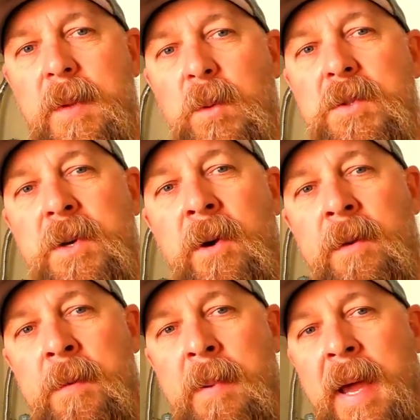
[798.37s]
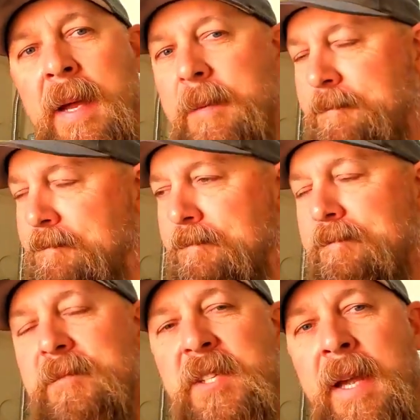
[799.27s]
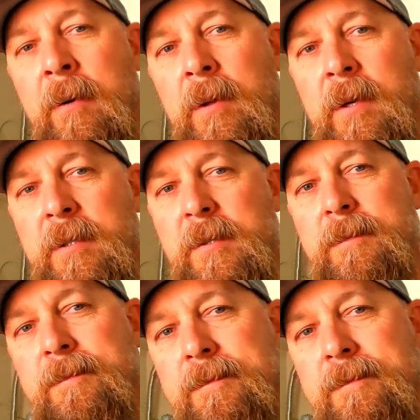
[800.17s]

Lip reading: We'll start on the back, see how it looks.